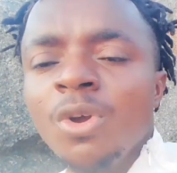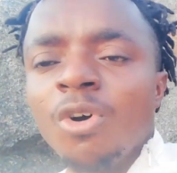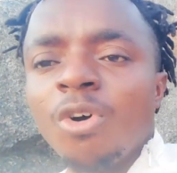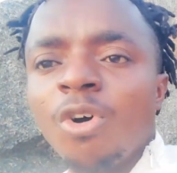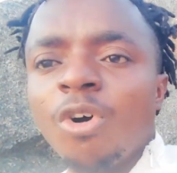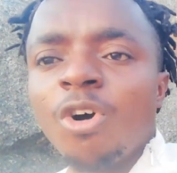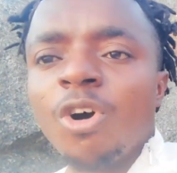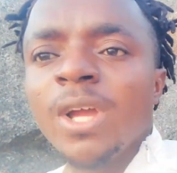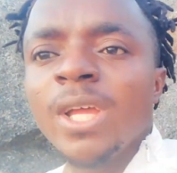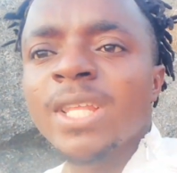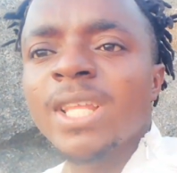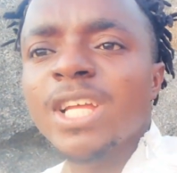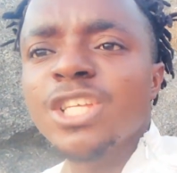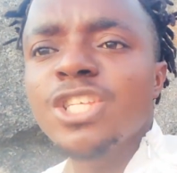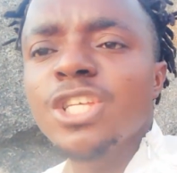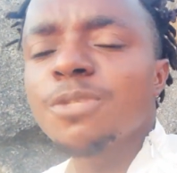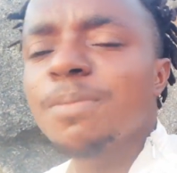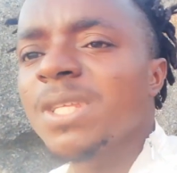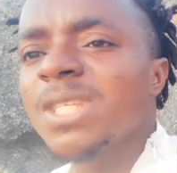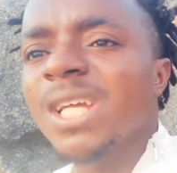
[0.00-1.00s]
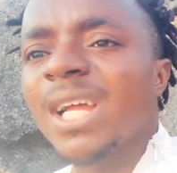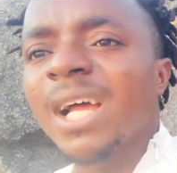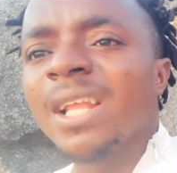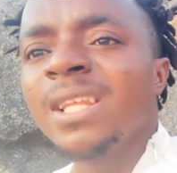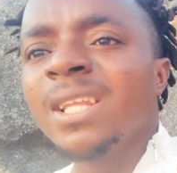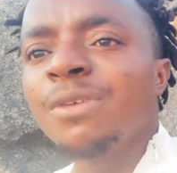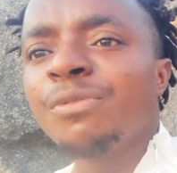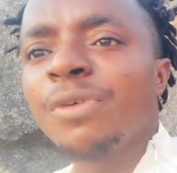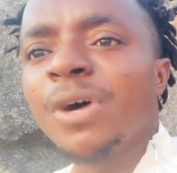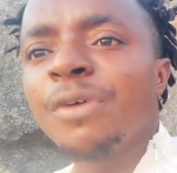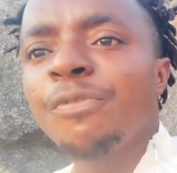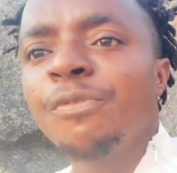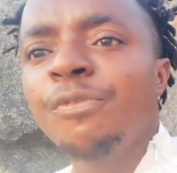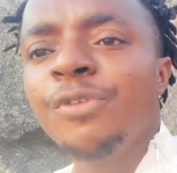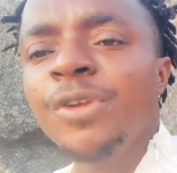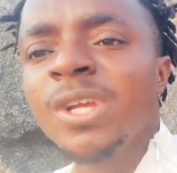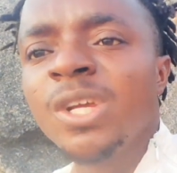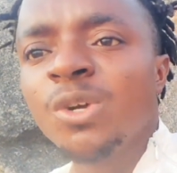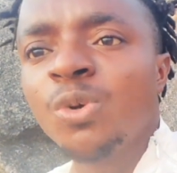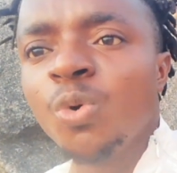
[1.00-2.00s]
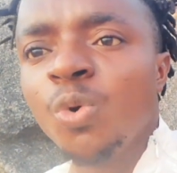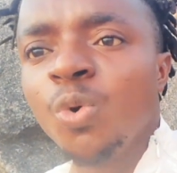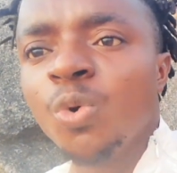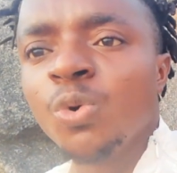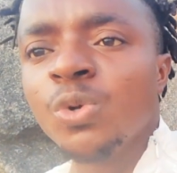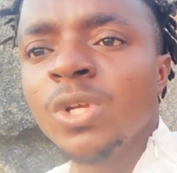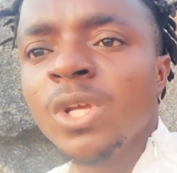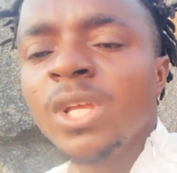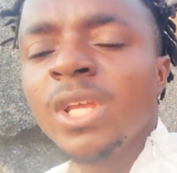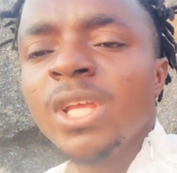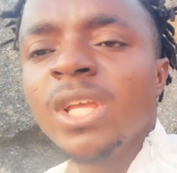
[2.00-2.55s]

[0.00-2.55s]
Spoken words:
or a narcissist person can never feel good